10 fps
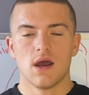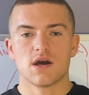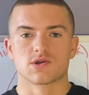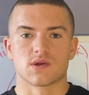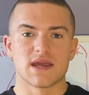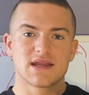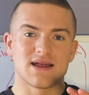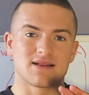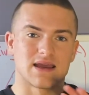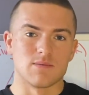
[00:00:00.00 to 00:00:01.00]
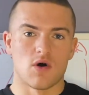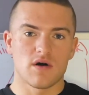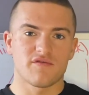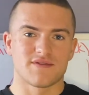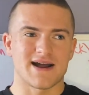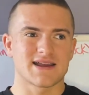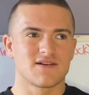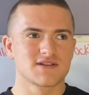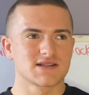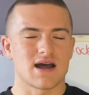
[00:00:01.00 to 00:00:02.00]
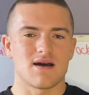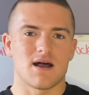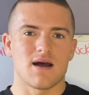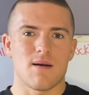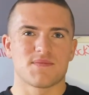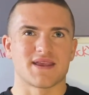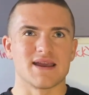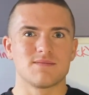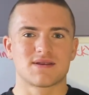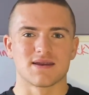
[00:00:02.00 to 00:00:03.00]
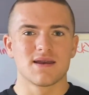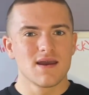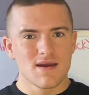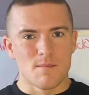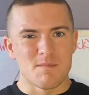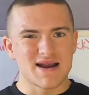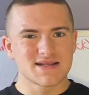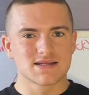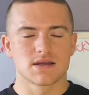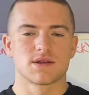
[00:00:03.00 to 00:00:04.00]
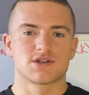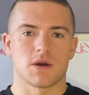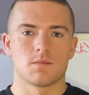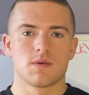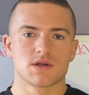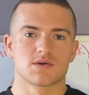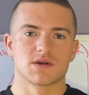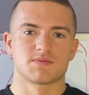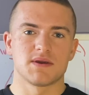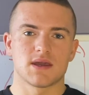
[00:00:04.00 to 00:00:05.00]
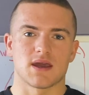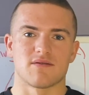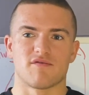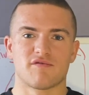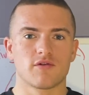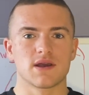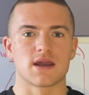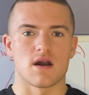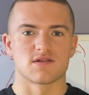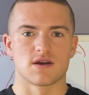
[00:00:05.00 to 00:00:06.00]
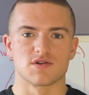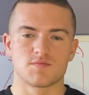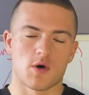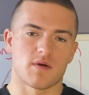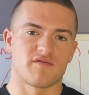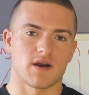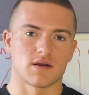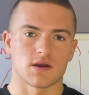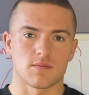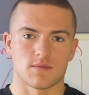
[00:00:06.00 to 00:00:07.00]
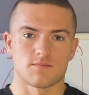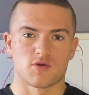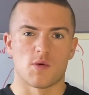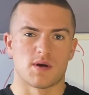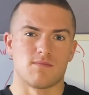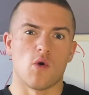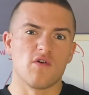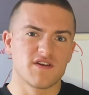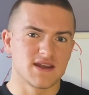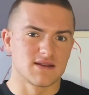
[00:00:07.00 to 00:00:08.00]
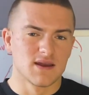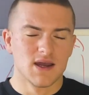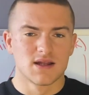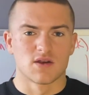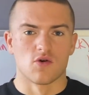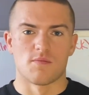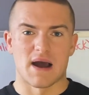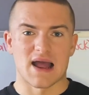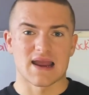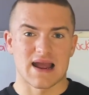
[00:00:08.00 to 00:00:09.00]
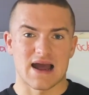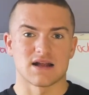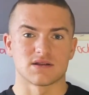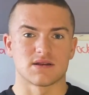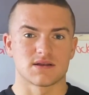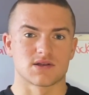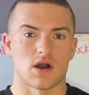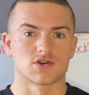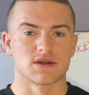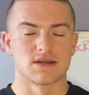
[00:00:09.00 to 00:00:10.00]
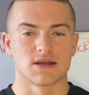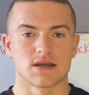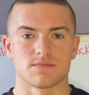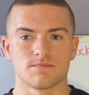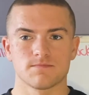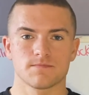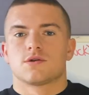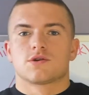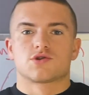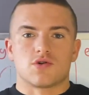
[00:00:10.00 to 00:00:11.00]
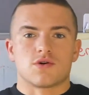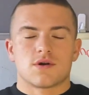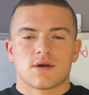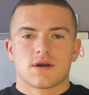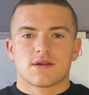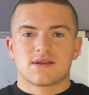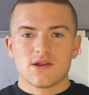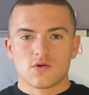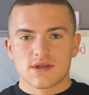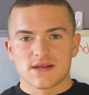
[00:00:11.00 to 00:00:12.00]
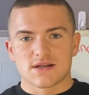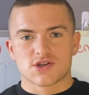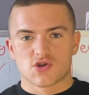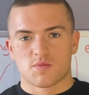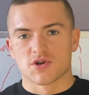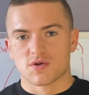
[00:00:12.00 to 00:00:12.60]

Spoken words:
So taking that time off, that gives us that time to miss the gym, so to speak, and fully get ourselves proper fired up and proper motivated to go back and start training again. So deloading is super